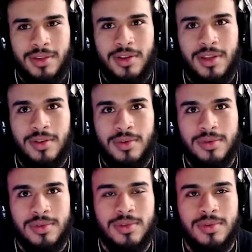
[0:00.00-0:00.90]

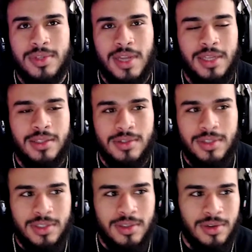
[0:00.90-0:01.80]
those nights you're
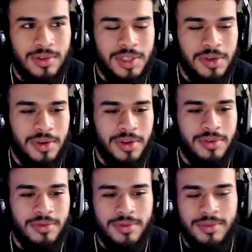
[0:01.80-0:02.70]
just, chilling in
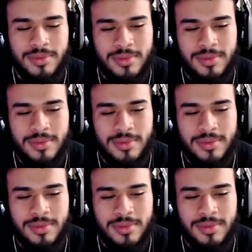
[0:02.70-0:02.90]
your room.